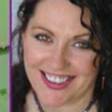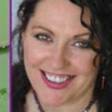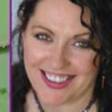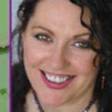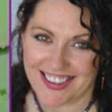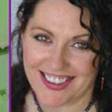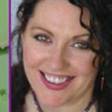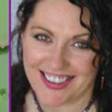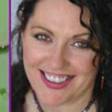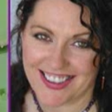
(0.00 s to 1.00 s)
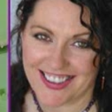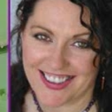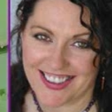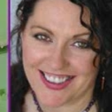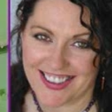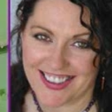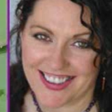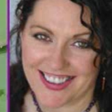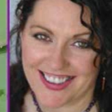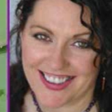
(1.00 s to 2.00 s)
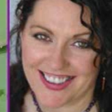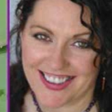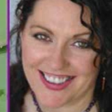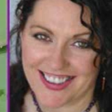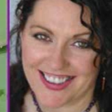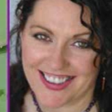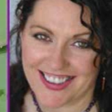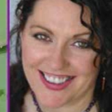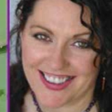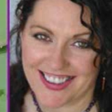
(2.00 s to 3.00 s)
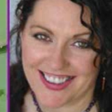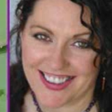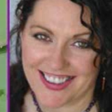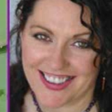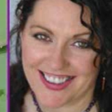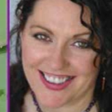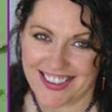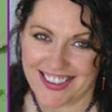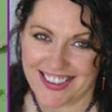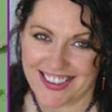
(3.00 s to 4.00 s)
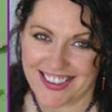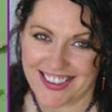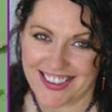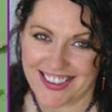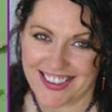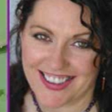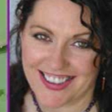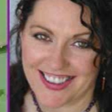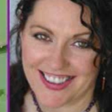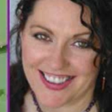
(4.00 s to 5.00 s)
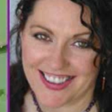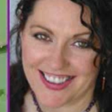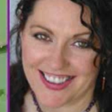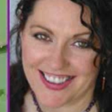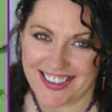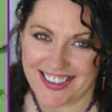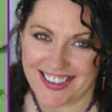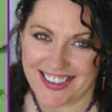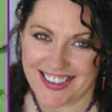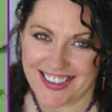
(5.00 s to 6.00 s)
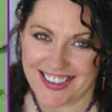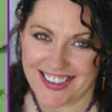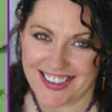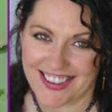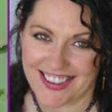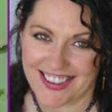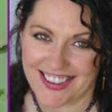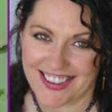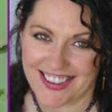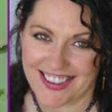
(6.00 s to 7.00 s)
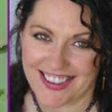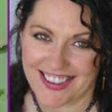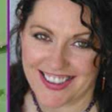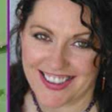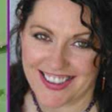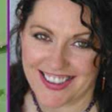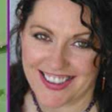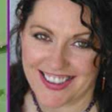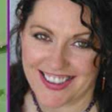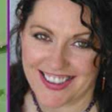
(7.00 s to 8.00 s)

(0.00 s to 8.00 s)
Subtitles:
This is a still picture; no speech is visible.